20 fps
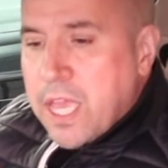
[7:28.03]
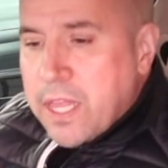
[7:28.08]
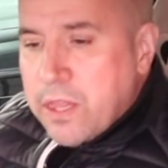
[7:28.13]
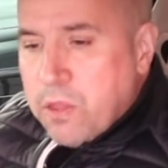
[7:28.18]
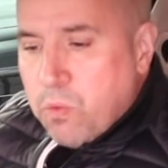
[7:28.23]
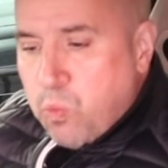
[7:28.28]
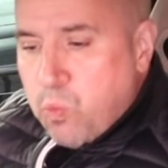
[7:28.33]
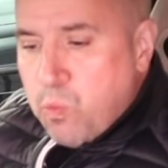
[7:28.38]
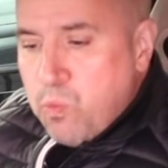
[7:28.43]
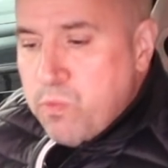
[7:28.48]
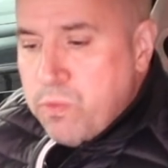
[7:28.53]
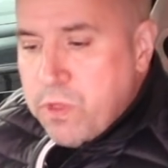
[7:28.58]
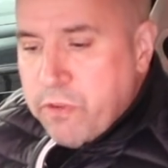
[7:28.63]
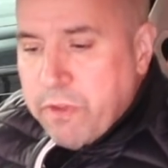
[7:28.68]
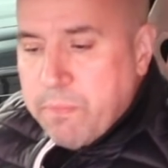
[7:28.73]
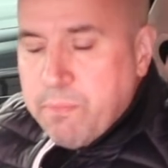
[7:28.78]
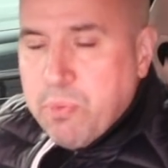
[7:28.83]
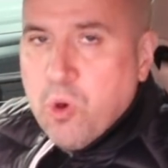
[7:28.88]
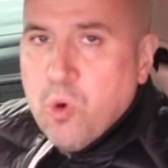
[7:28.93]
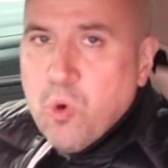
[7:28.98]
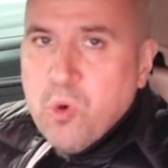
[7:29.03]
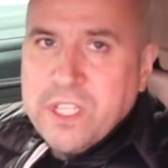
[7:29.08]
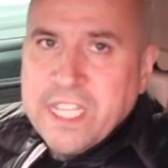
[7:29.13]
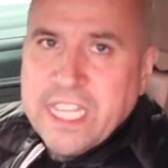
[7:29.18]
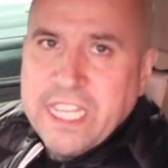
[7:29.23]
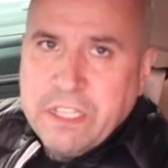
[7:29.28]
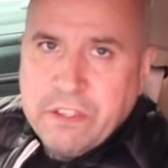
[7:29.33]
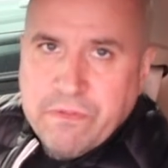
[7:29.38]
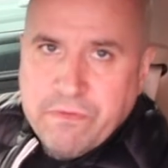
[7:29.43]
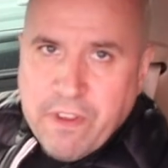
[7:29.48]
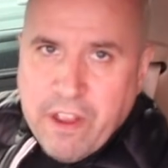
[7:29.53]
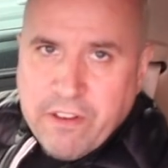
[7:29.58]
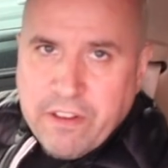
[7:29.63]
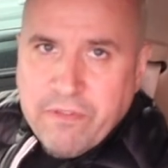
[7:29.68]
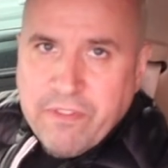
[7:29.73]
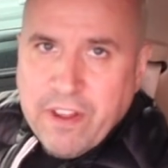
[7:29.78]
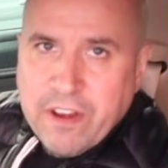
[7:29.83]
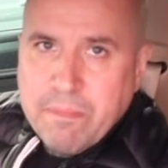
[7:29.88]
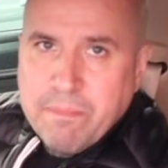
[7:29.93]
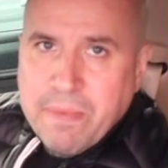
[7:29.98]
The report is very,
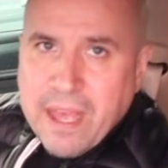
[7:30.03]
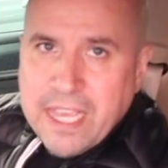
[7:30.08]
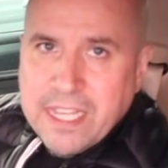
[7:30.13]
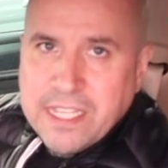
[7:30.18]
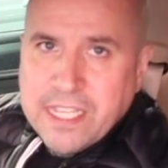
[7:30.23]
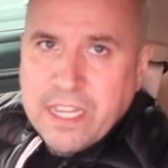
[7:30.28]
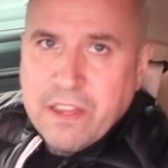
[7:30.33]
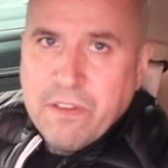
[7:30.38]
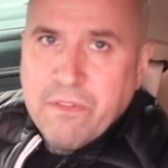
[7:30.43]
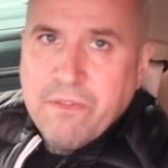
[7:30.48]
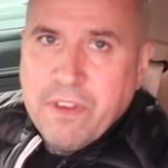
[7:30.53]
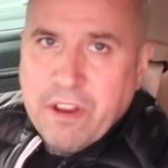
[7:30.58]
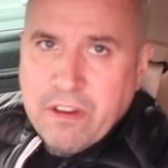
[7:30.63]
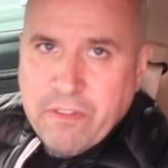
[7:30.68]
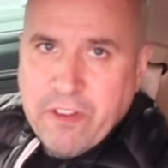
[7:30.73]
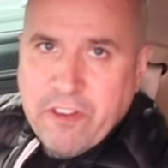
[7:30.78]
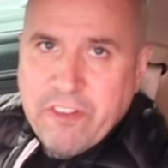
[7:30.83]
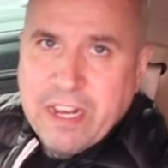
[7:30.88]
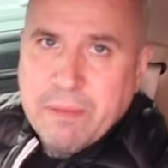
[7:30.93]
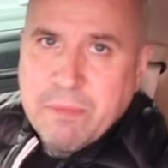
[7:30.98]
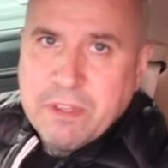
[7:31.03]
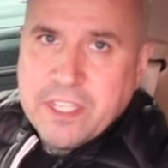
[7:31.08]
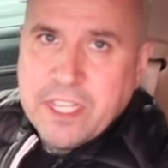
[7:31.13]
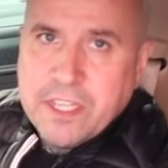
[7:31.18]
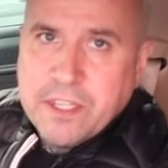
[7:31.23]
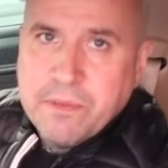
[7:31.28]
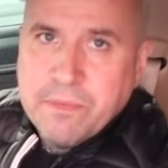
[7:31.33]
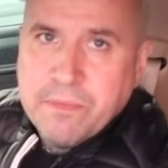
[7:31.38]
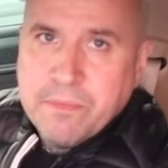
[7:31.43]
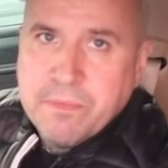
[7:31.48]
very basic, very, very limited.